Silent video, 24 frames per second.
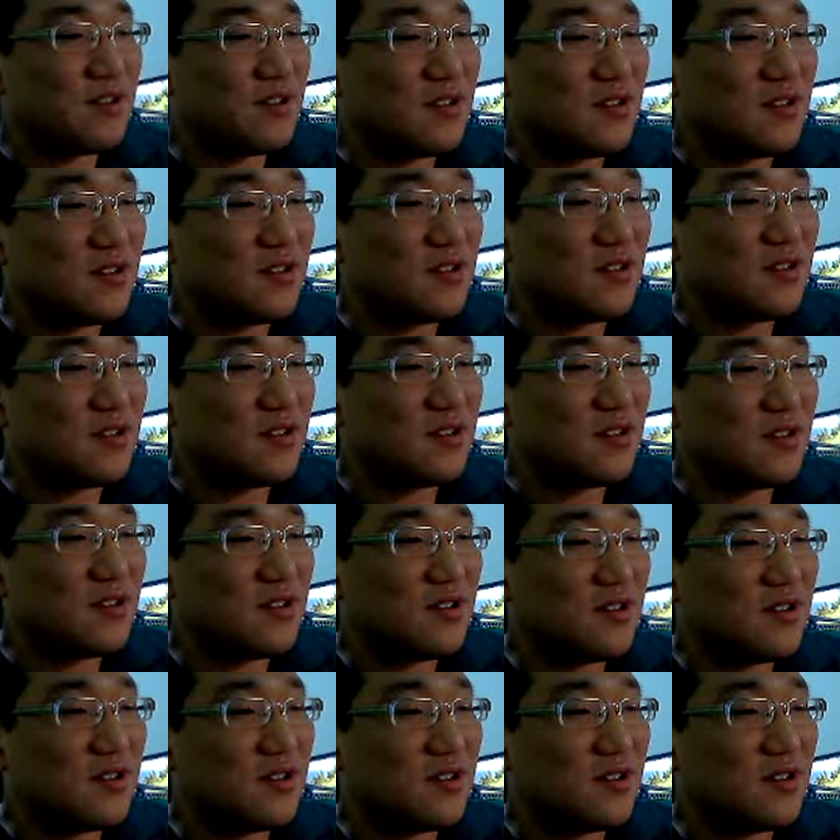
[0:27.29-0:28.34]
things in
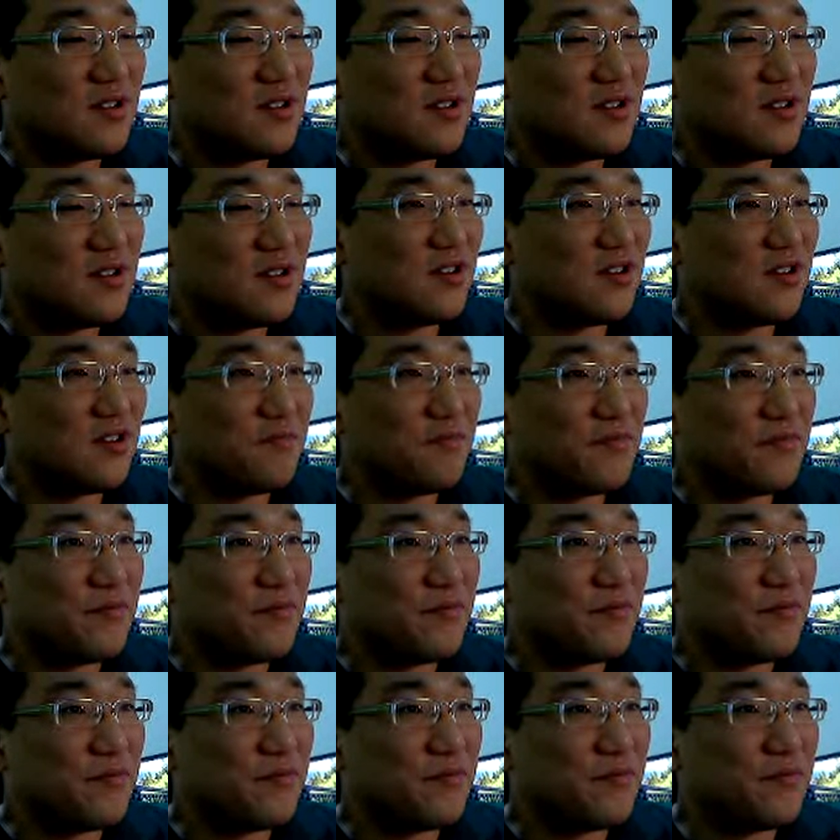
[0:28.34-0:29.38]

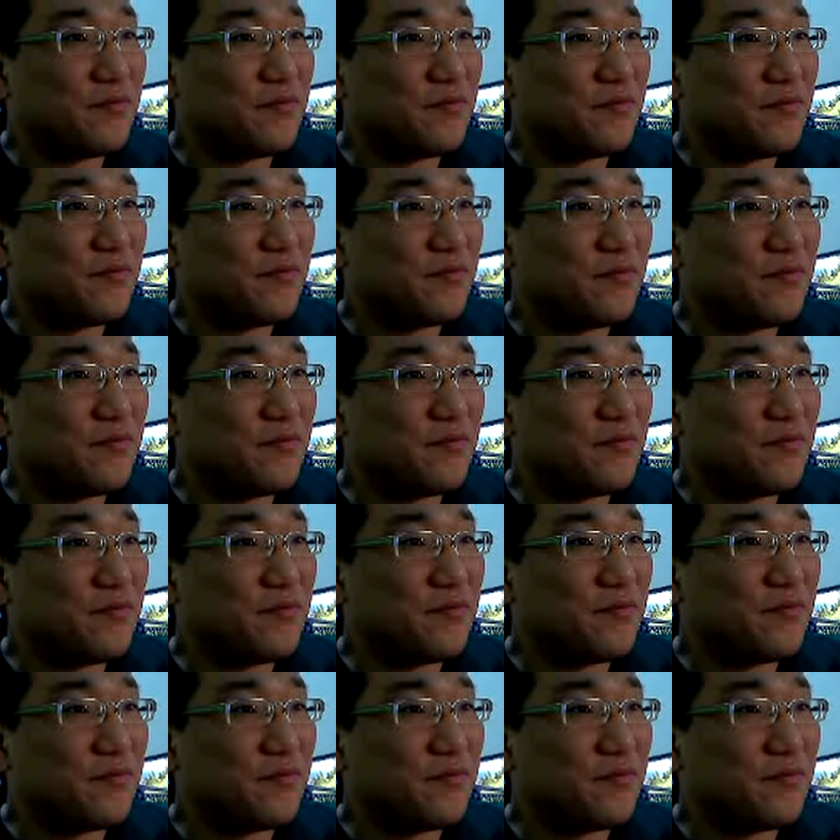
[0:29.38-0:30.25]
your general life.